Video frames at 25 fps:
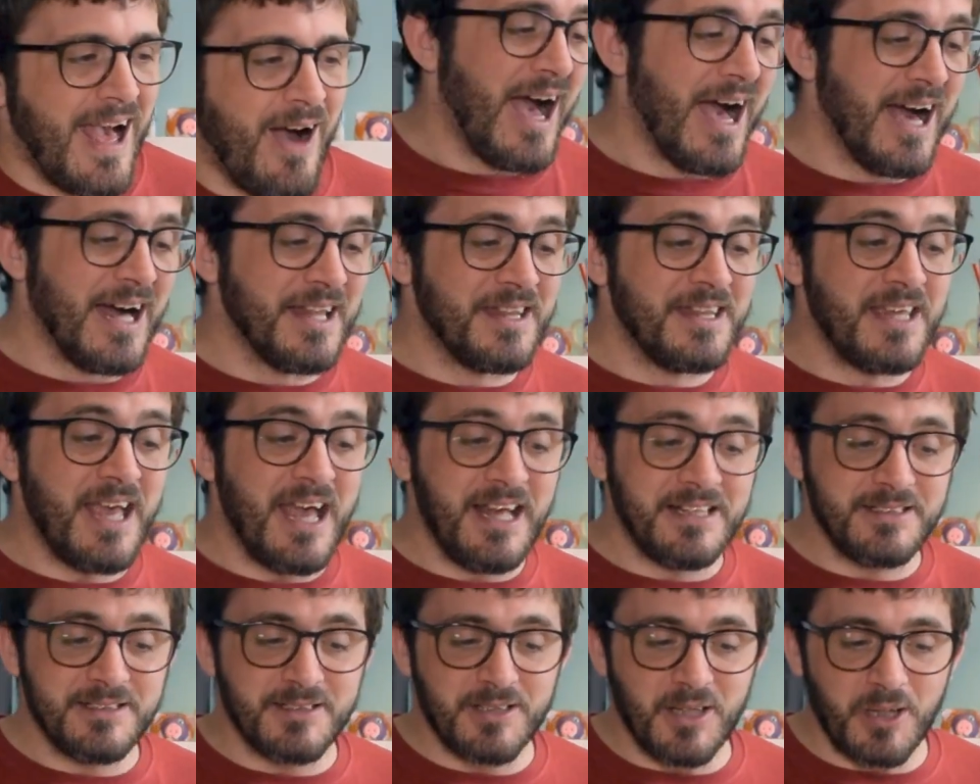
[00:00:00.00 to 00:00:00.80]
At the
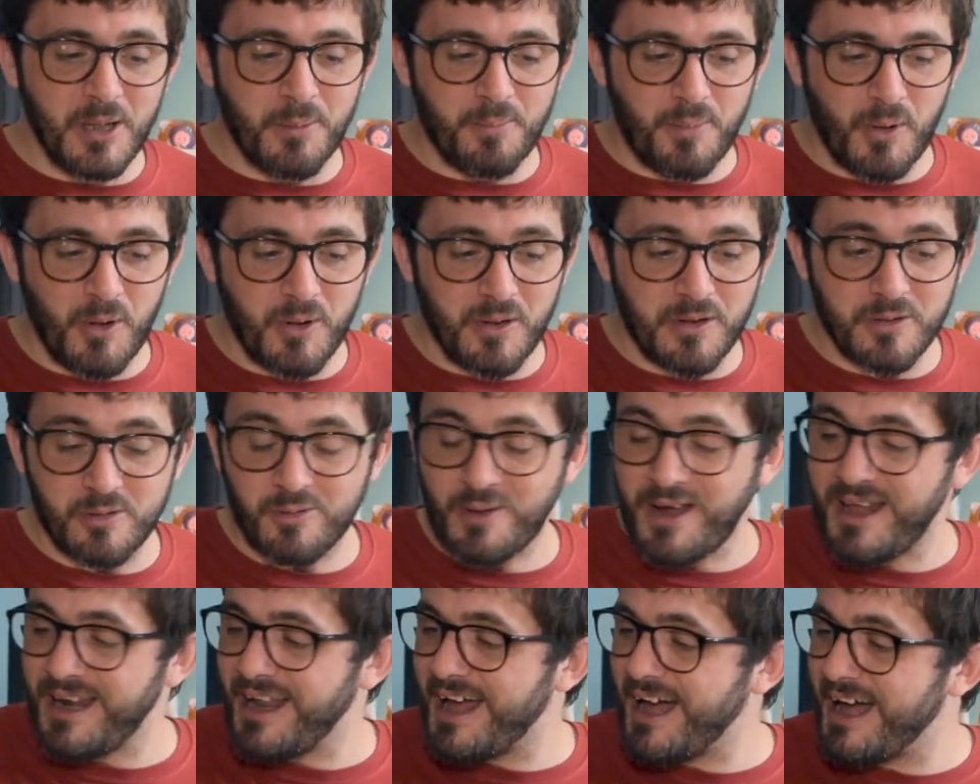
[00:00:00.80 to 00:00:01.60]
end of the book as
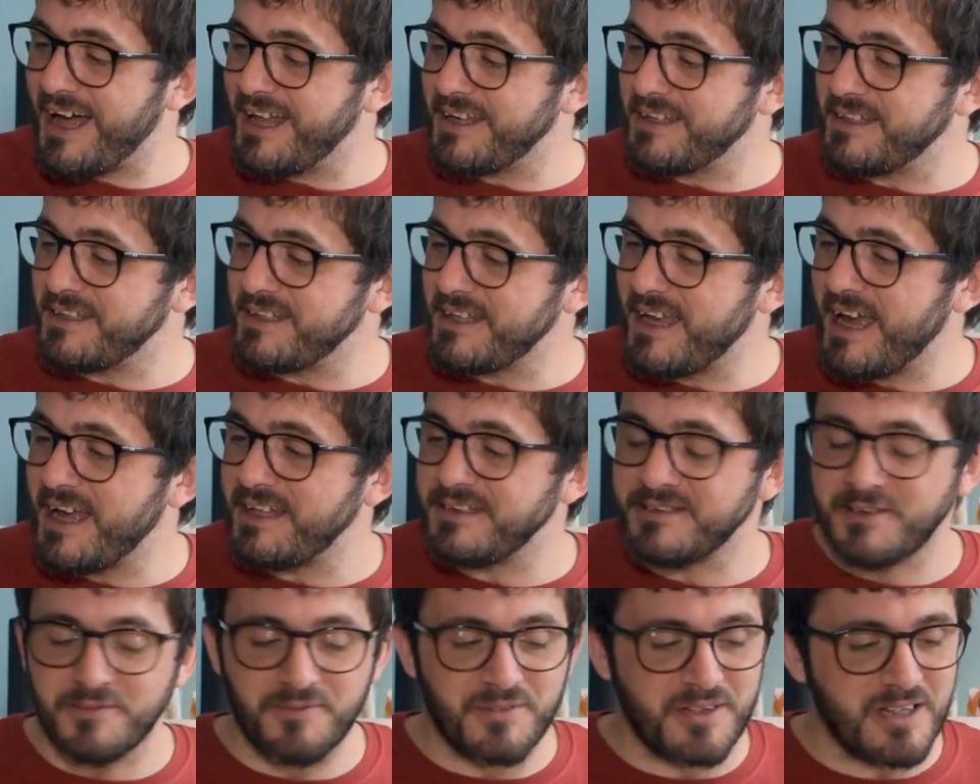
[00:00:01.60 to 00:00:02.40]
well, and at the
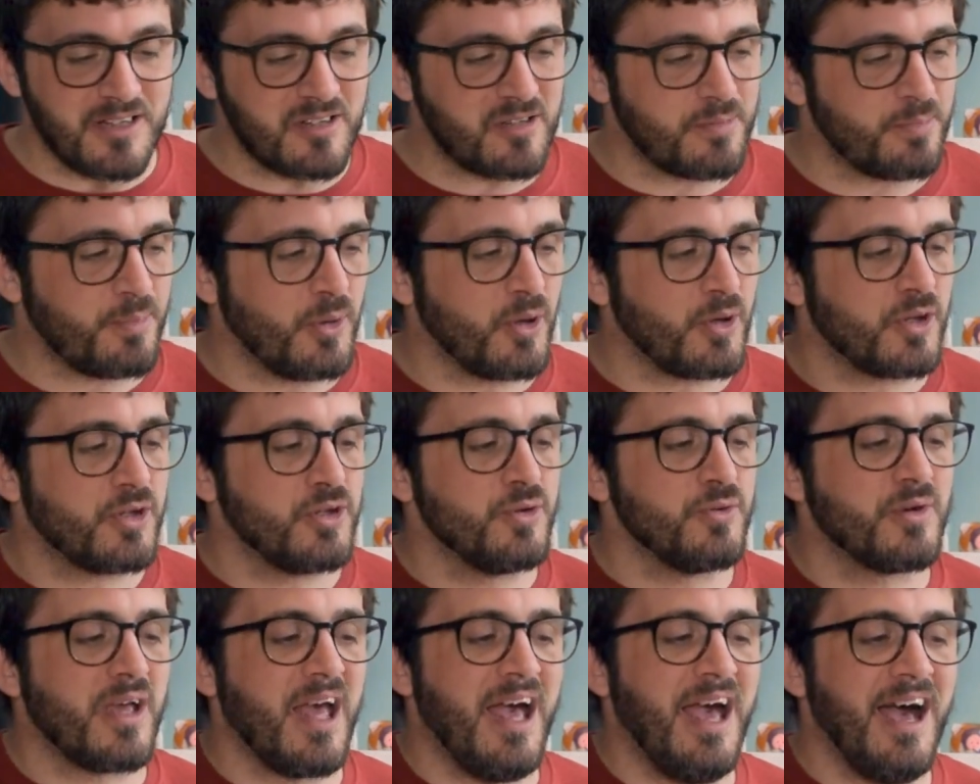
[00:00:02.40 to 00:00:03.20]
end of this book,
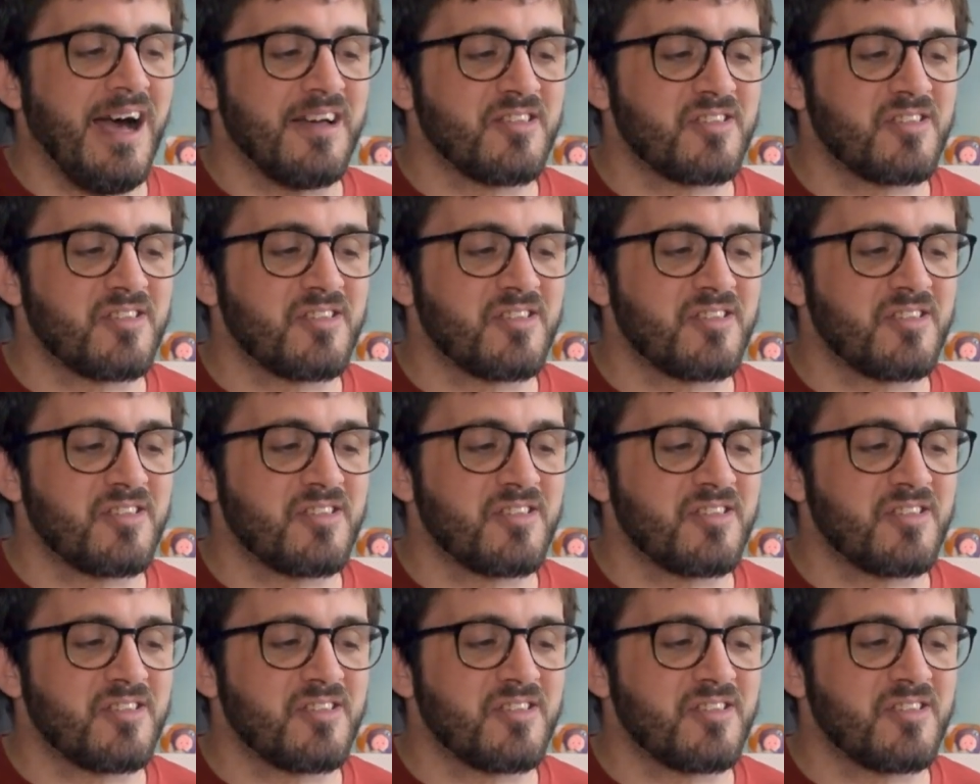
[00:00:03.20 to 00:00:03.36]
you get a